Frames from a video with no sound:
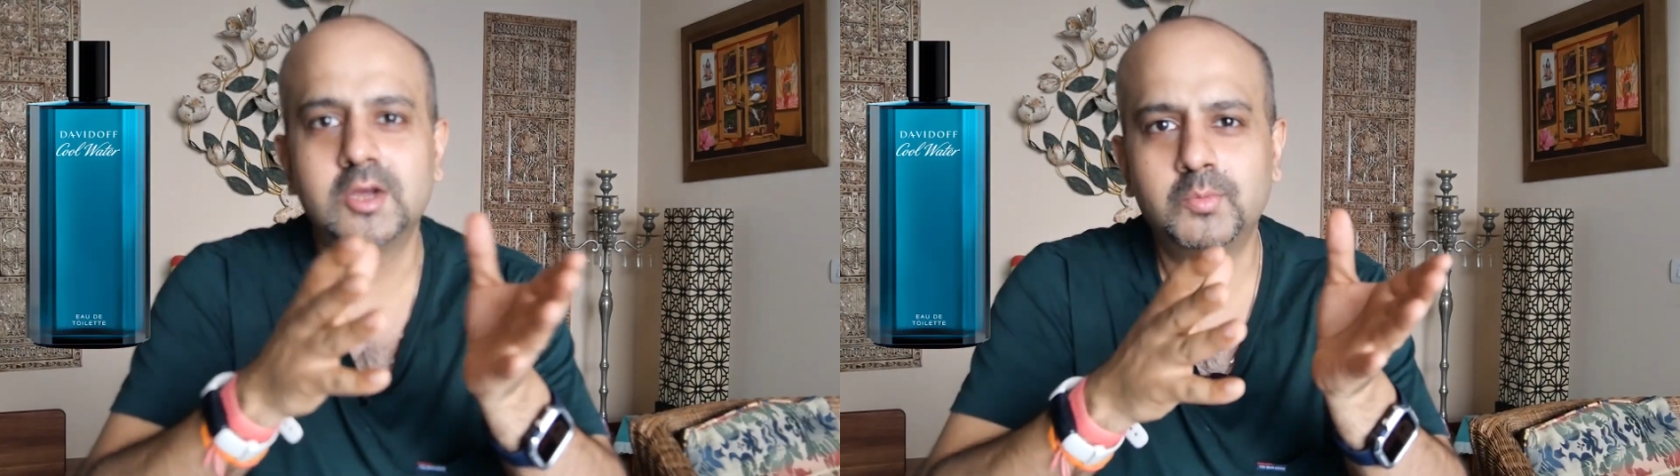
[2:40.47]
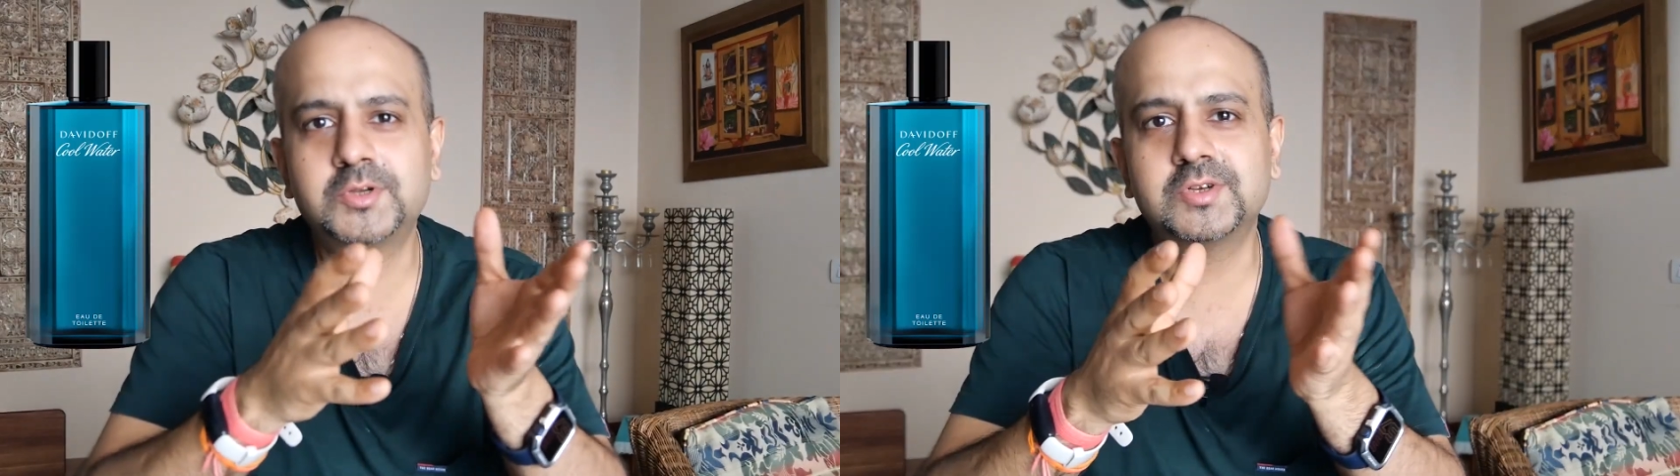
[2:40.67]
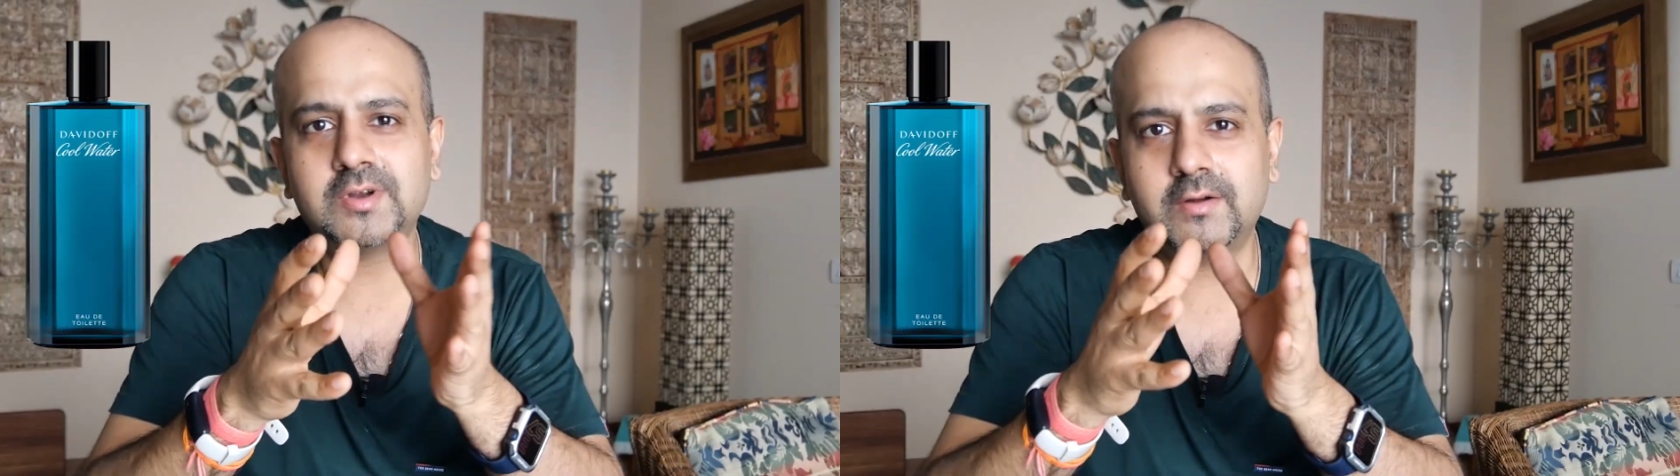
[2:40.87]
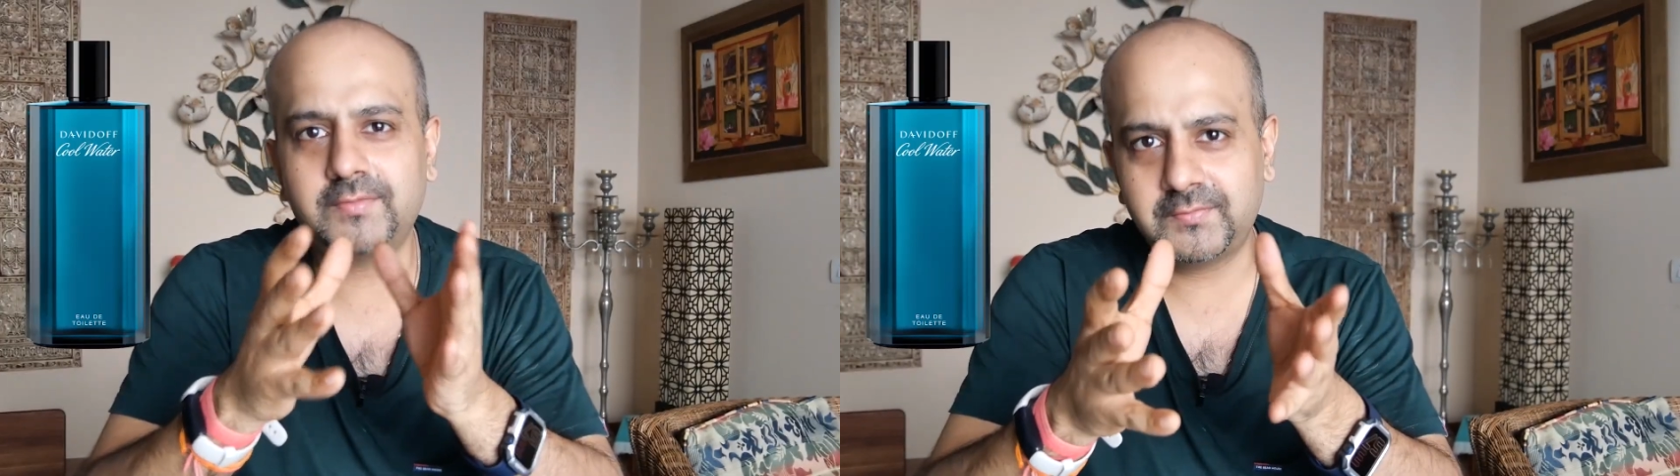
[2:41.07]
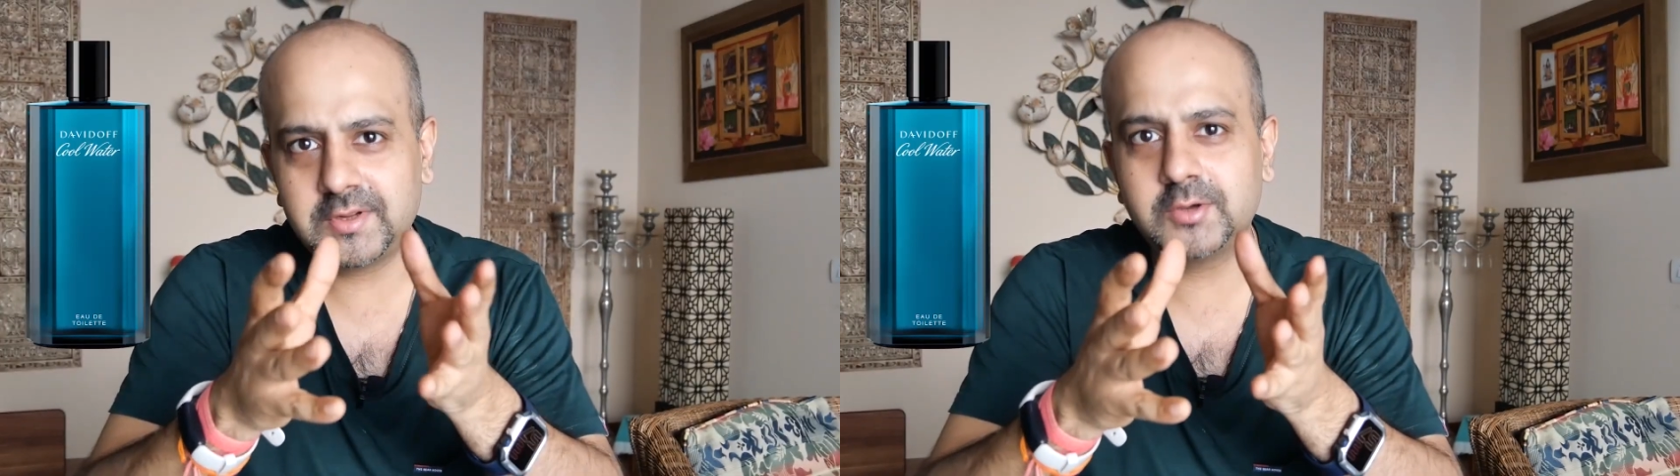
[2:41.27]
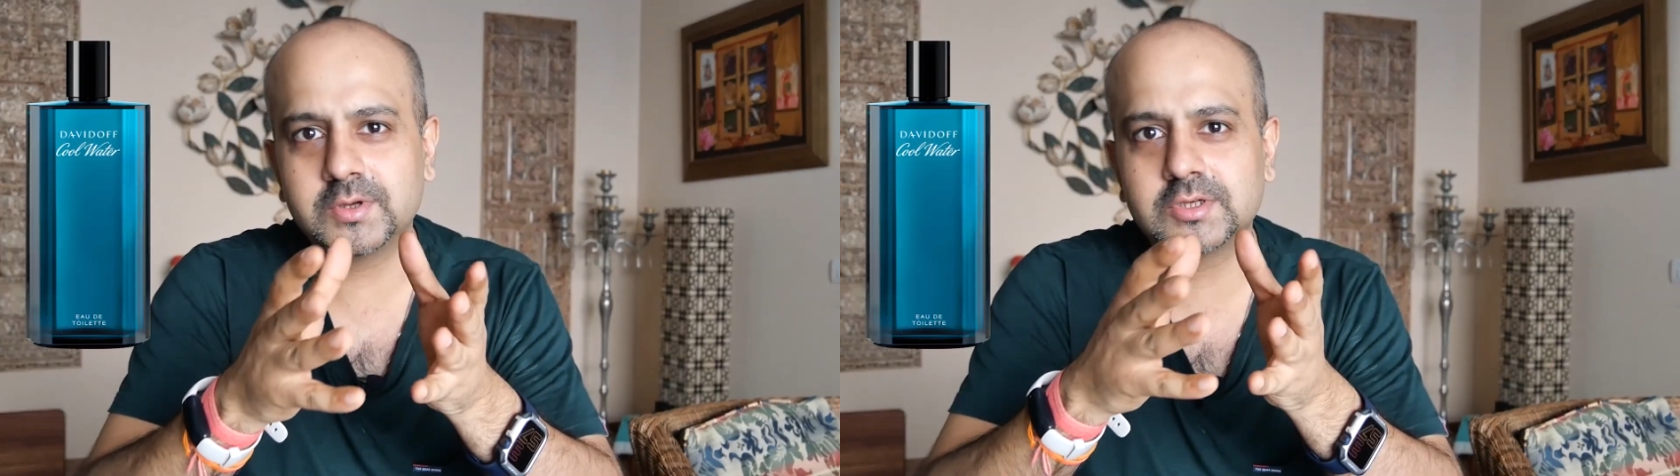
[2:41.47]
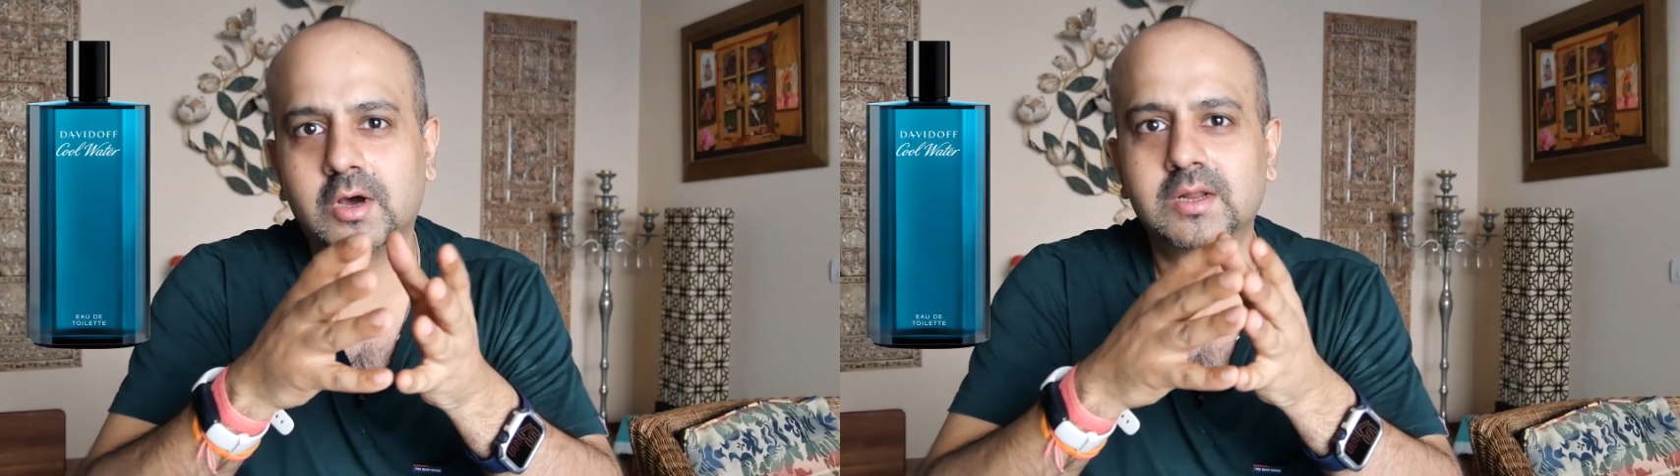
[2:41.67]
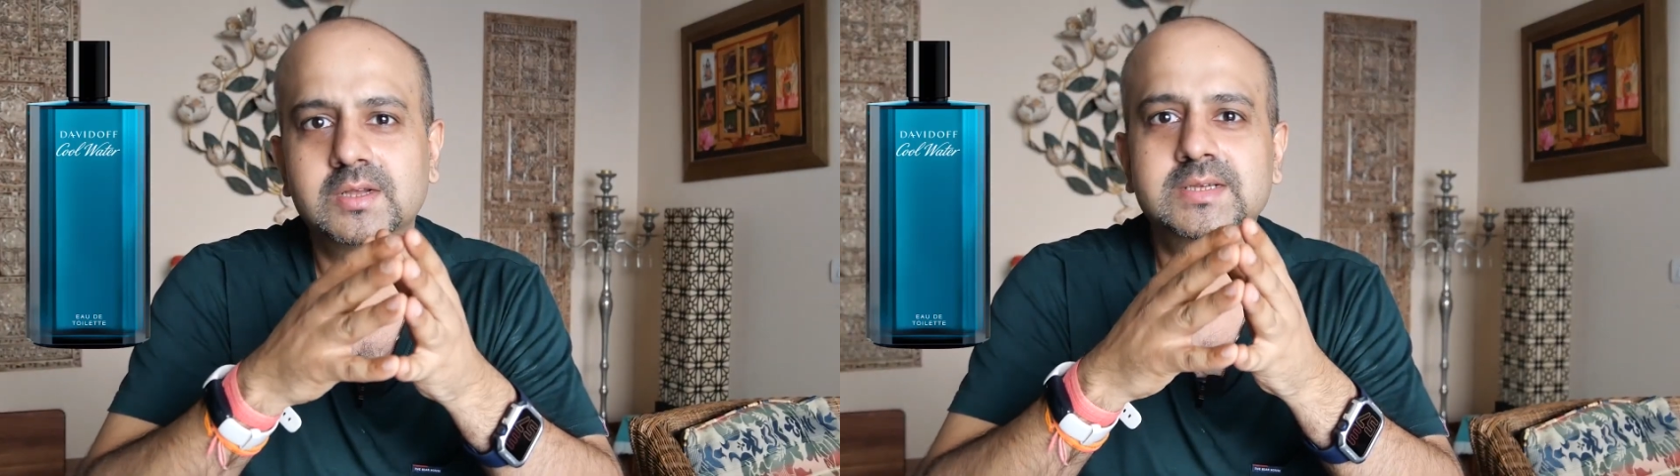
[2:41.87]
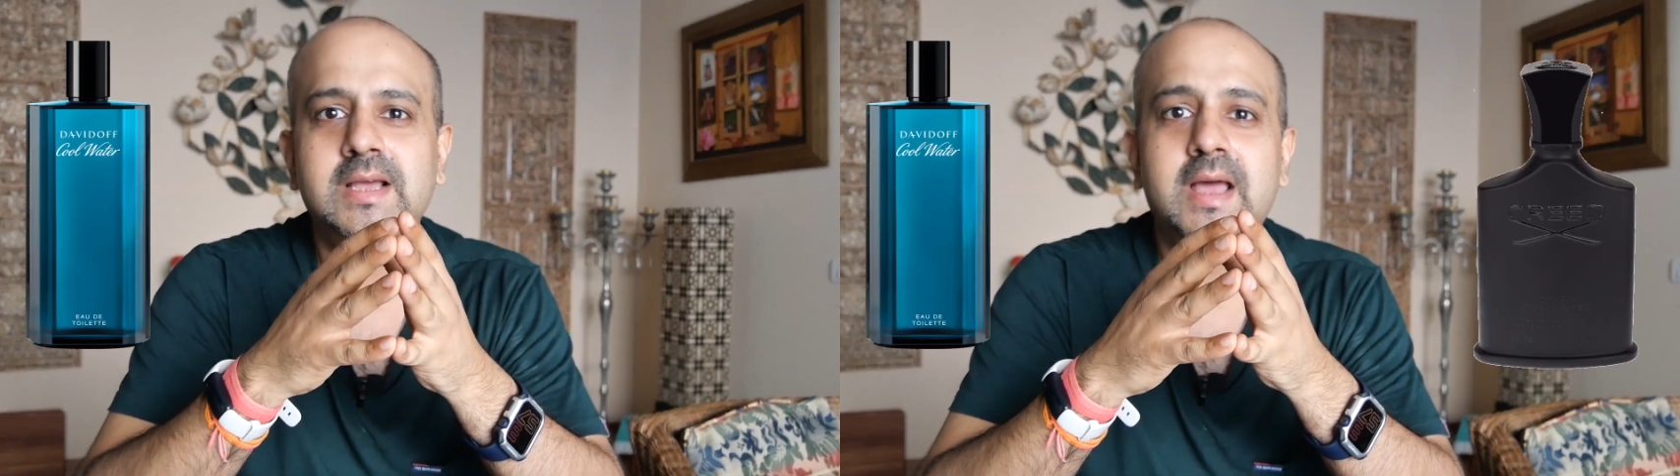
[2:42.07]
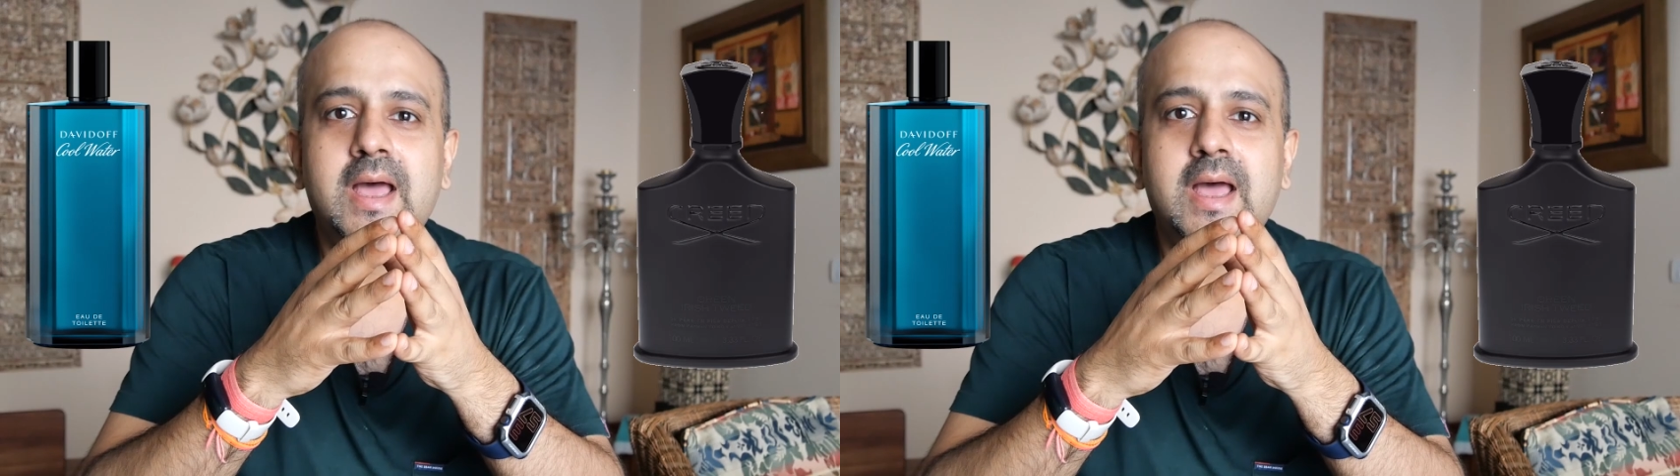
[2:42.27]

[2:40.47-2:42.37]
which is around $50 US,